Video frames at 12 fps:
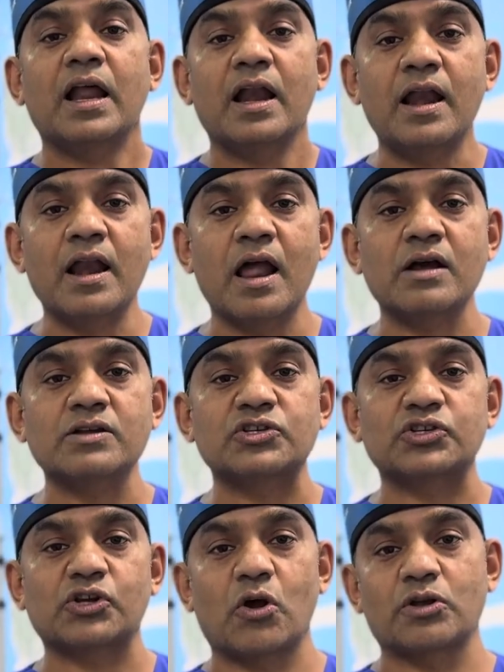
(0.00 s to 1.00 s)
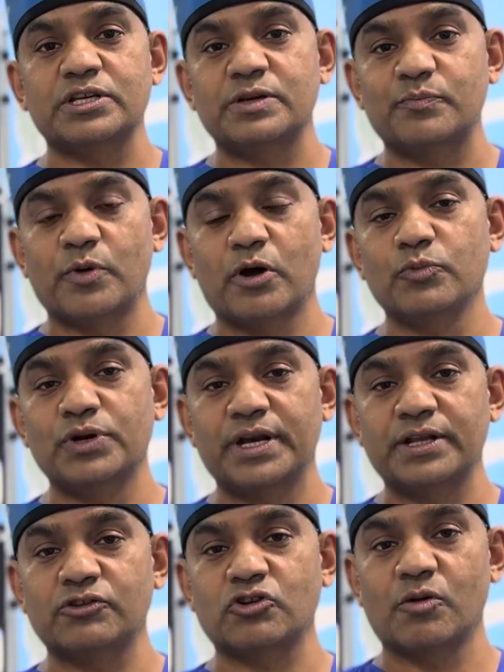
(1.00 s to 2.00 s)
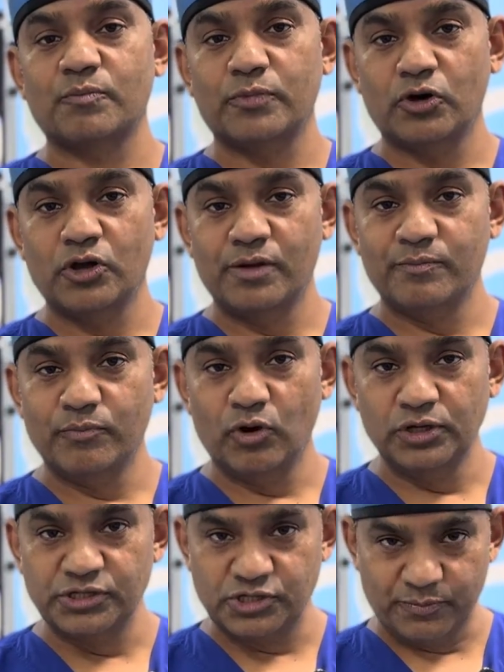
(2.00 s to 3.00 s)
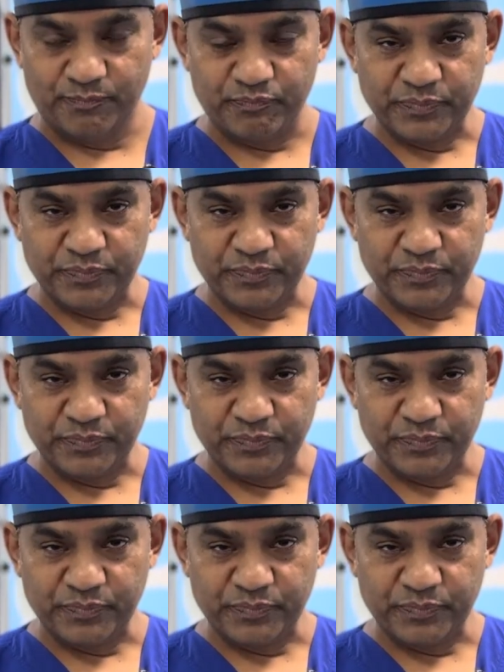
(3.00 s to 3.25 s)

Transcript: lungs, causing pulmonary thromboembolism.